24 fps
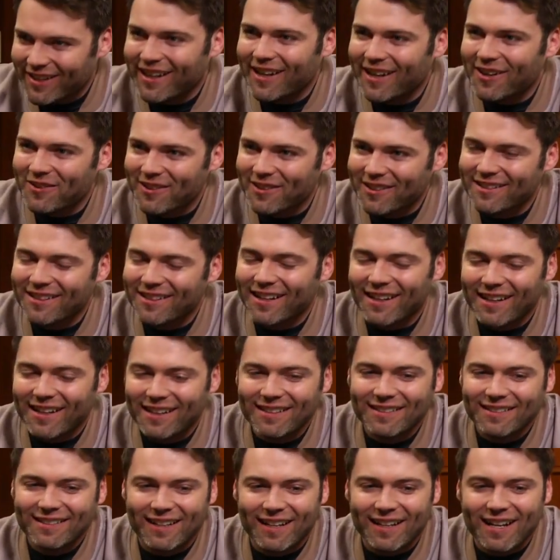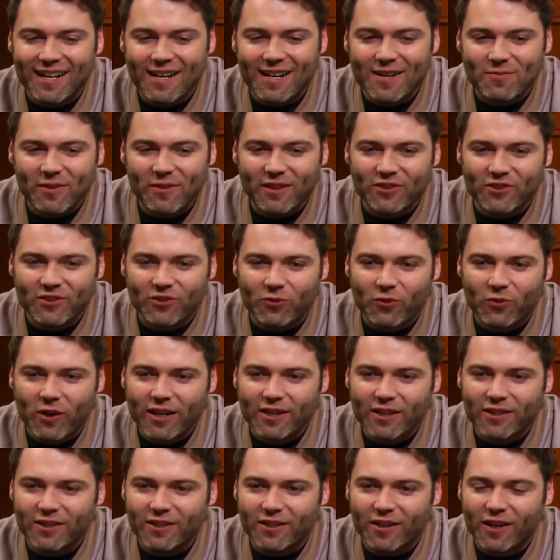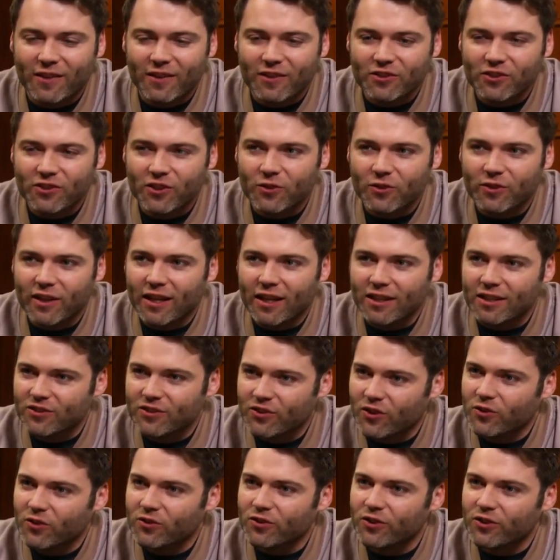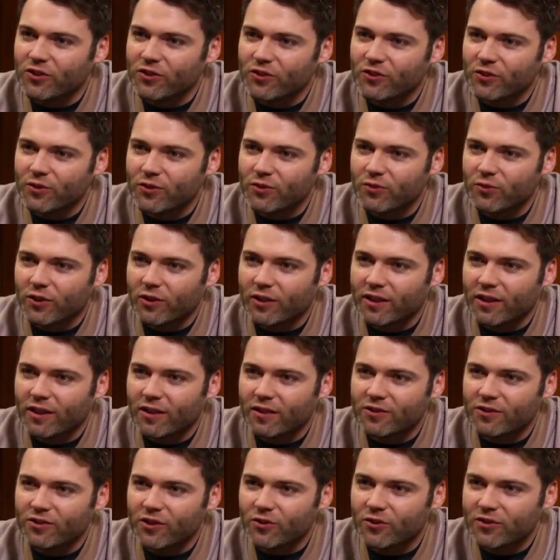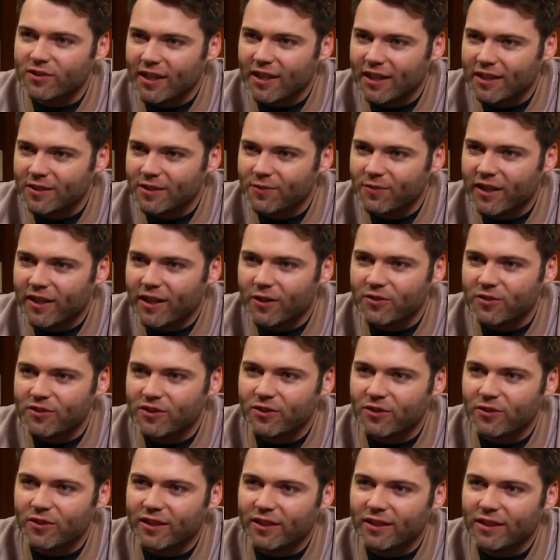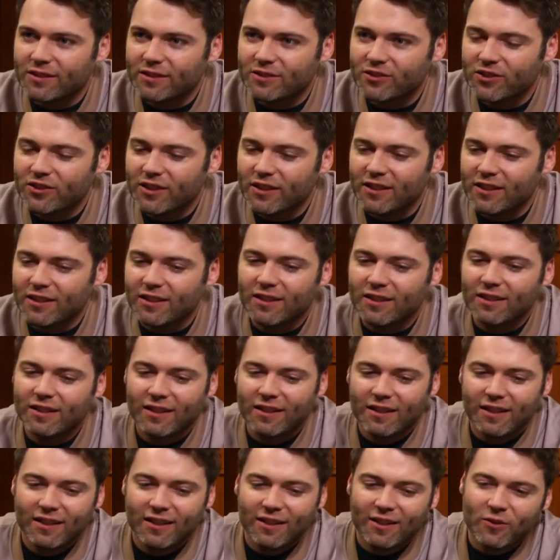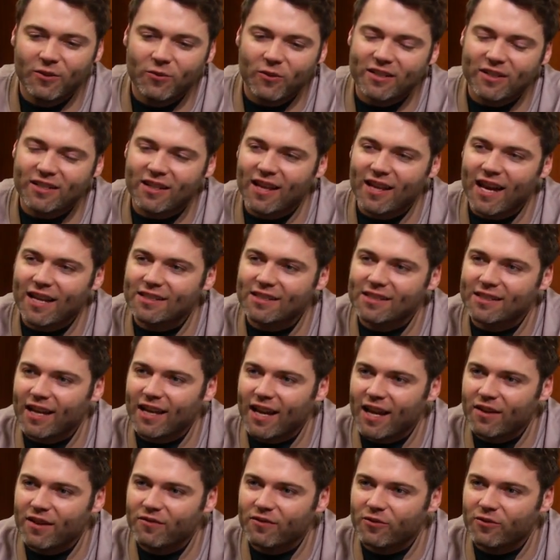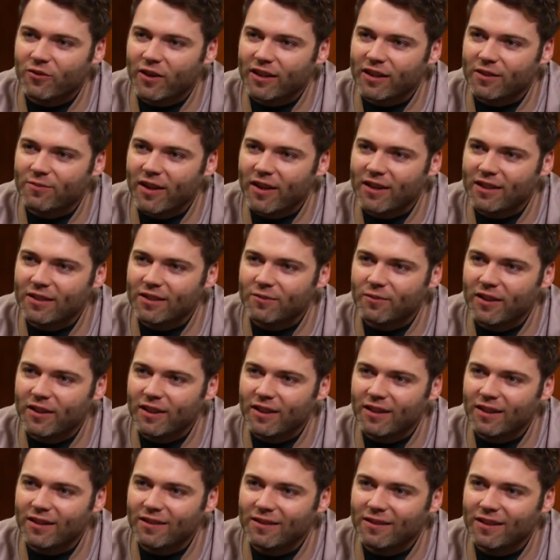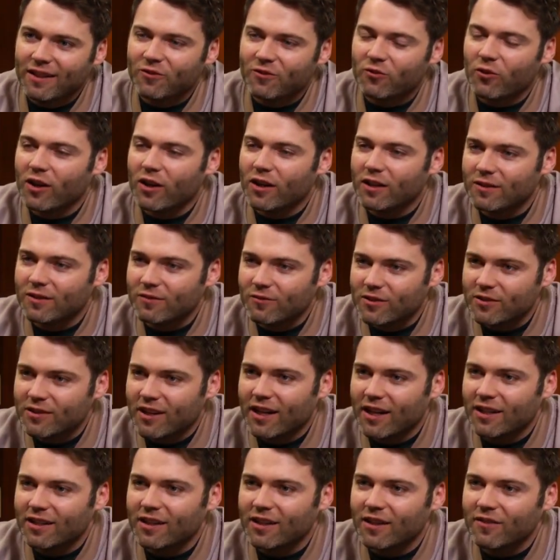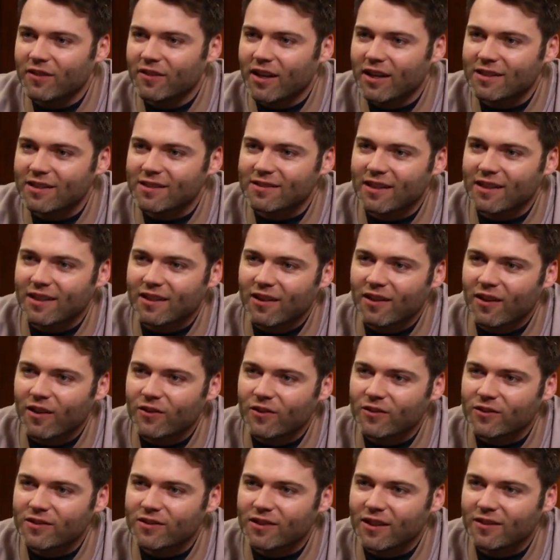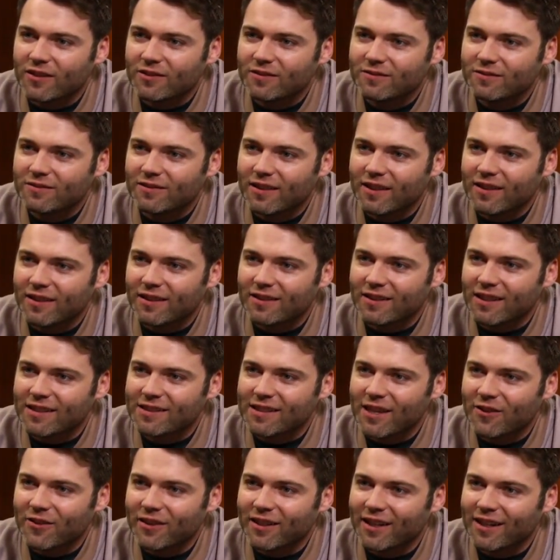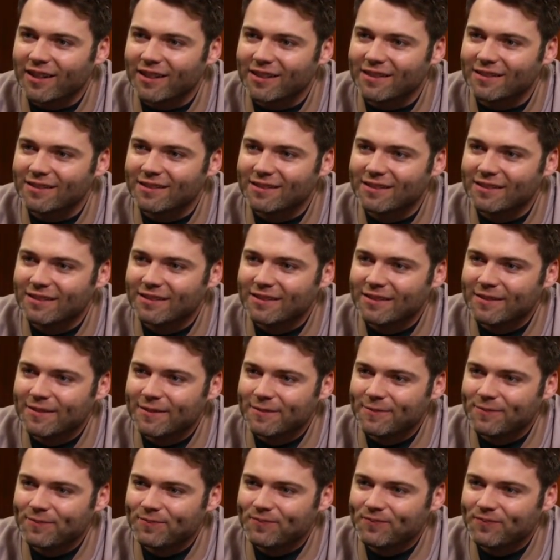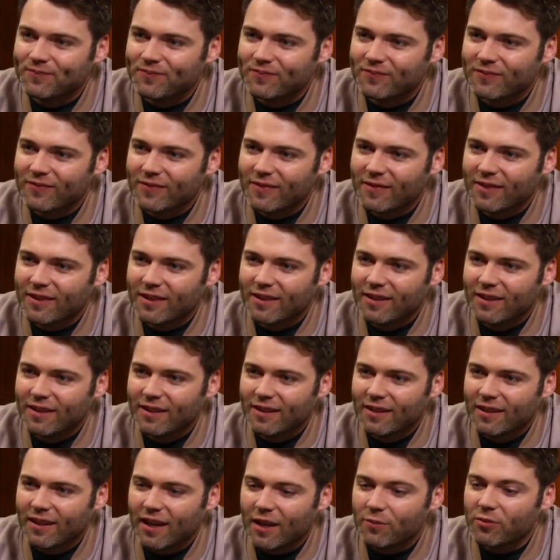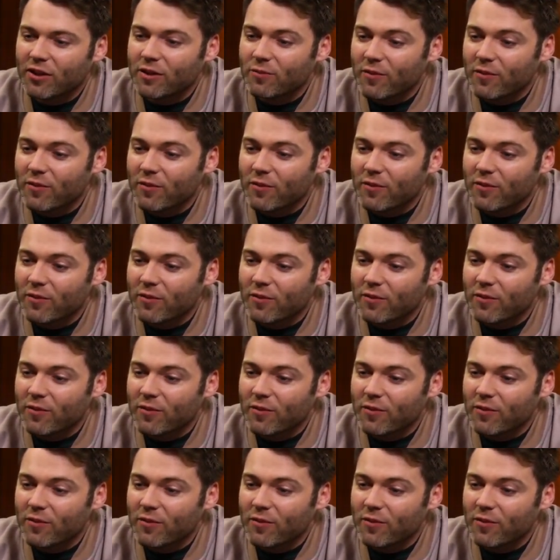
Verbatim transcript: Howard, yeah. Um, but there's a writer on the show, Kelly Solders, who was working on the show Salem that I was doing, and she went to that staff and recommended me, and Ron was kind enough not to say no. So I think that's how I got in. And the role you play is? I play